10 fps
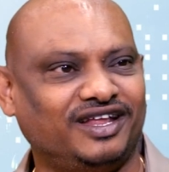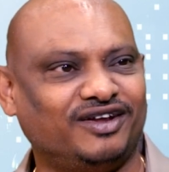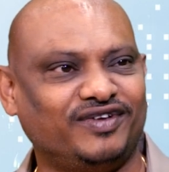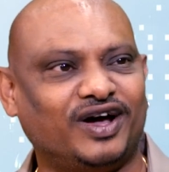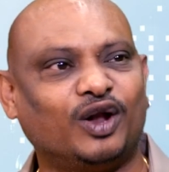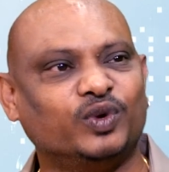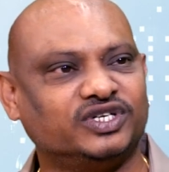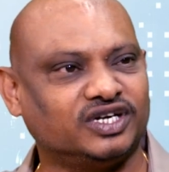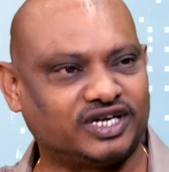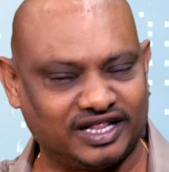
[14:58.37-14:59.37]
We
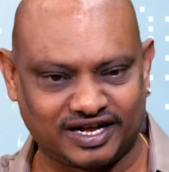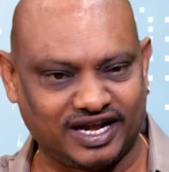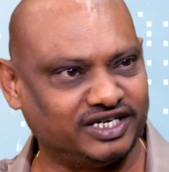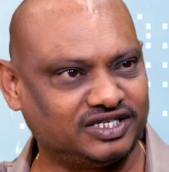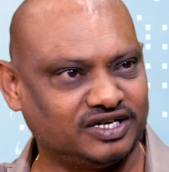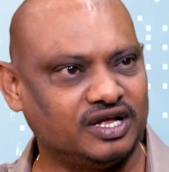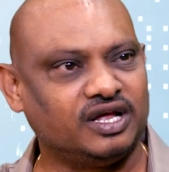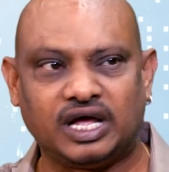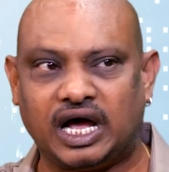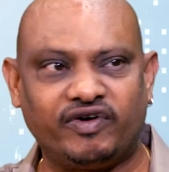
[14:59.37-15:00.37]
always tell the clients,
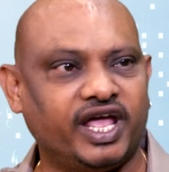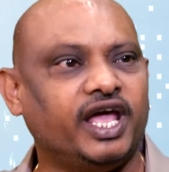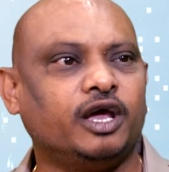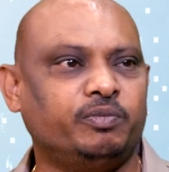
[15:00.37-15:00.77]
our AI